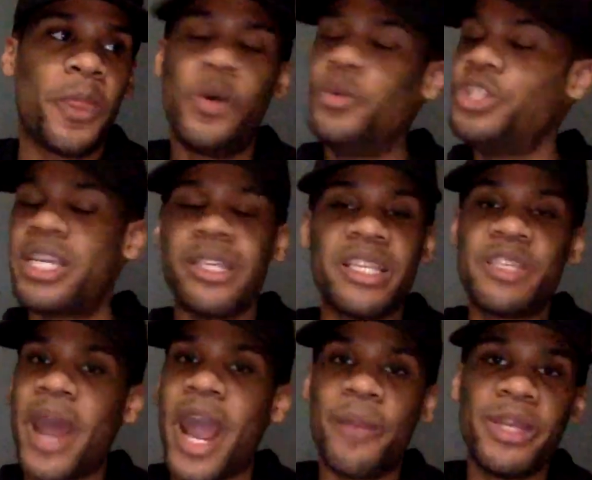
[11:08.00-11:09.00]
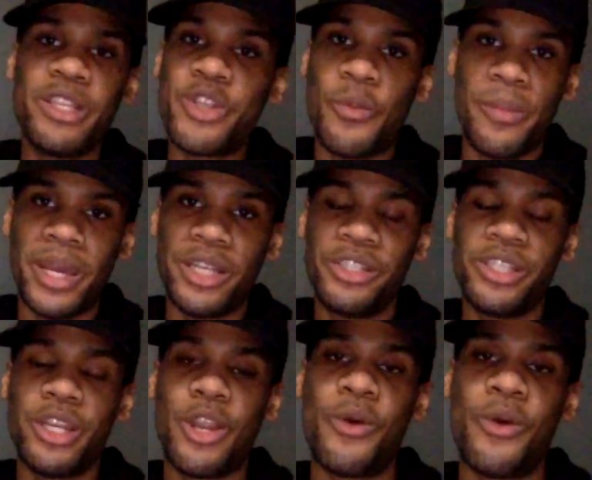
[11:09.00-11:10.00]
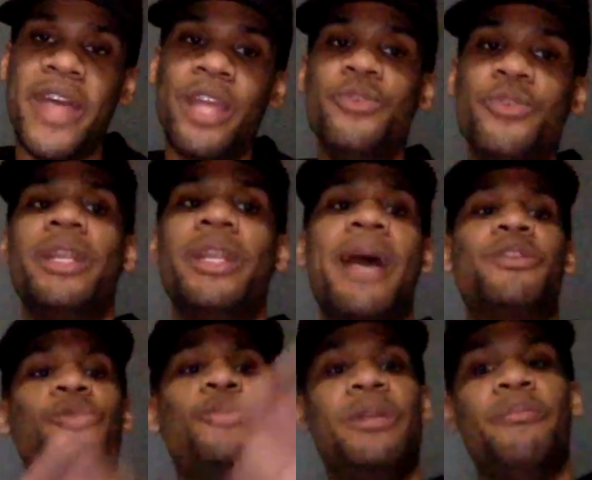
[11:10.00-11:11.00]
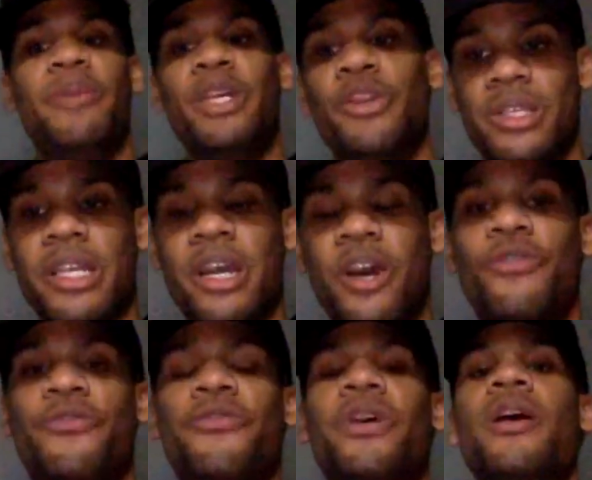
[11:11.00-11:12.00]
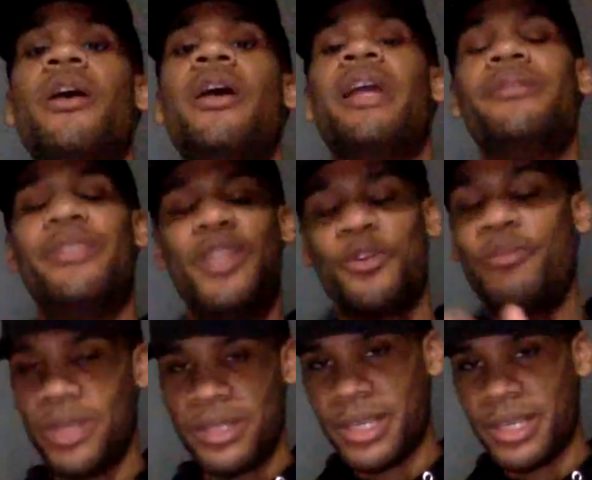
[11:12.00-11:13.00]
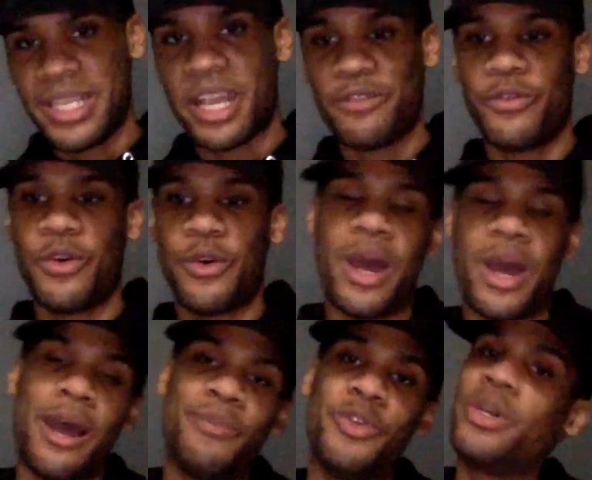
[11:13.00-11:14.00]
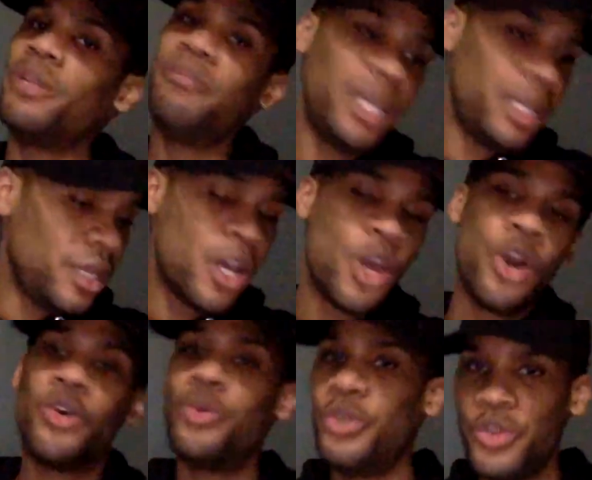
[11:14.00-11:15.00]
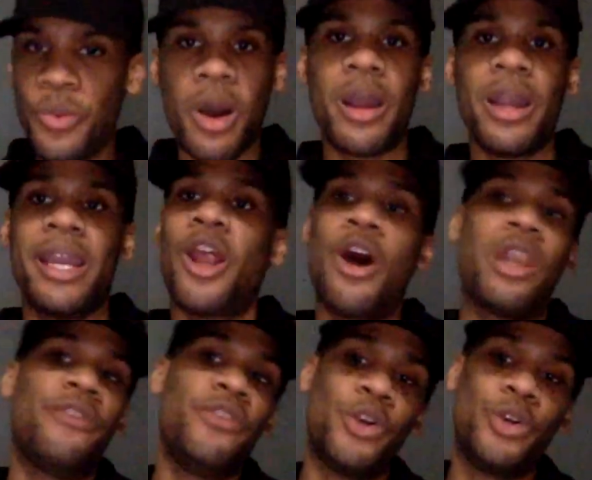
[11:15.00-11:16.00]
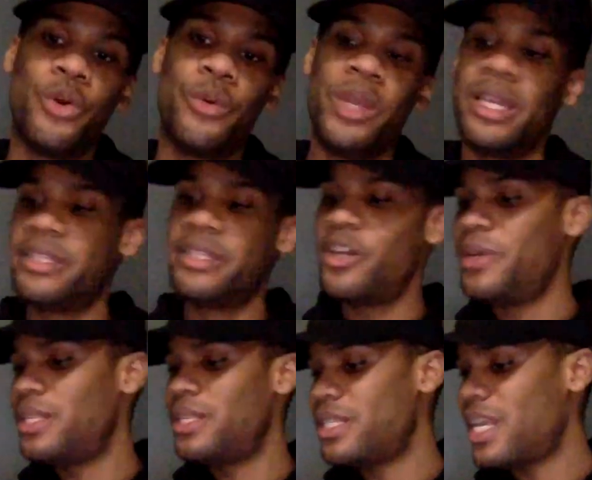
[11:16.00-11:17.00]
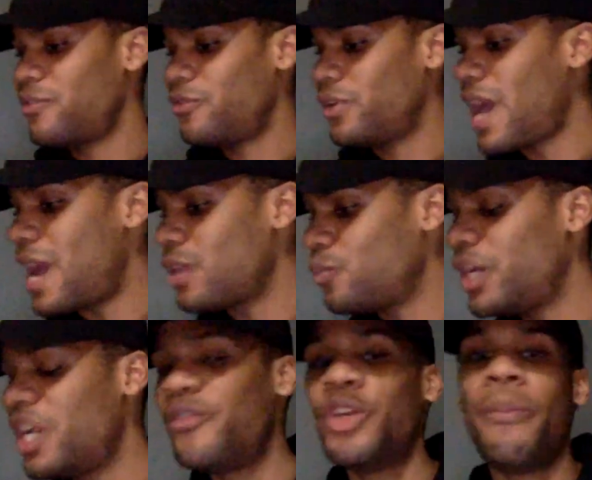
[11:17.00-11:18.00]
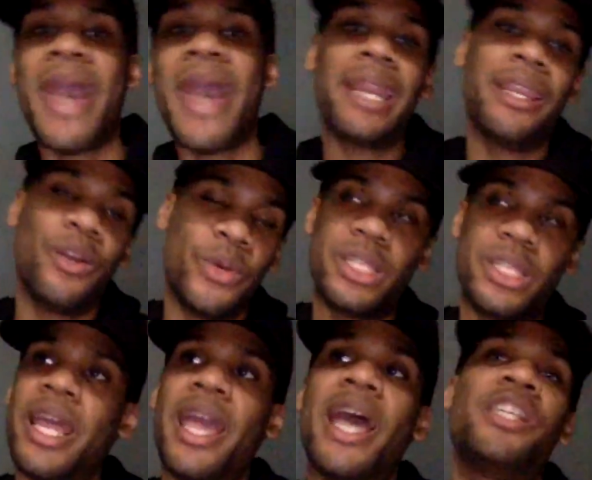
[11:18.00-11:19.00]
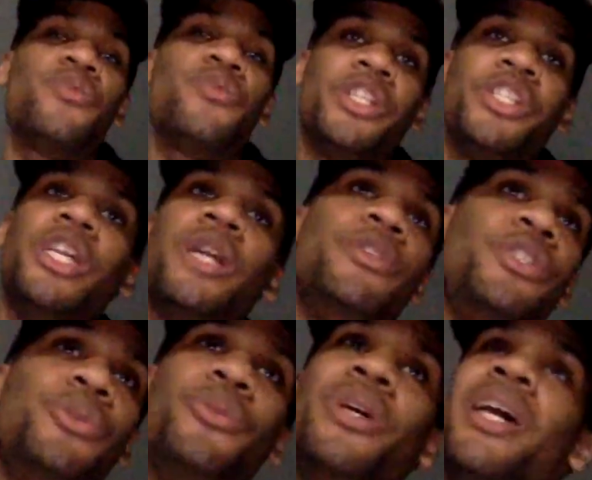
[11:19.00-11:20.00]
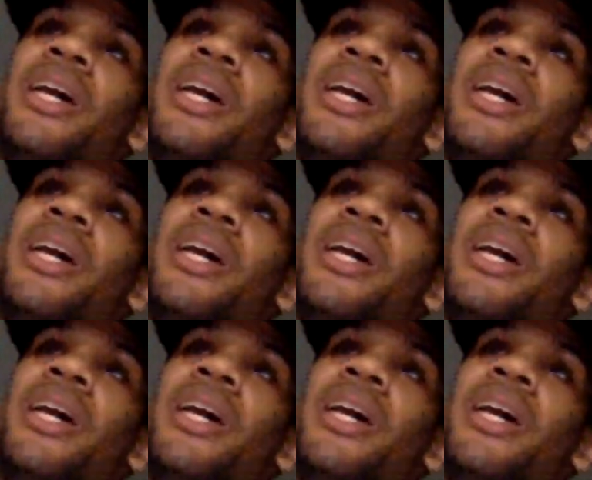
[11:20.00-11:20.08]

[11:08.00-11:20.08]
just inspired me so much to know that you can absolutely be yourself and still be successful. You can be who you are in all of your glory and still be successful. Guys, whatever you're battling with today, I just want to share with you,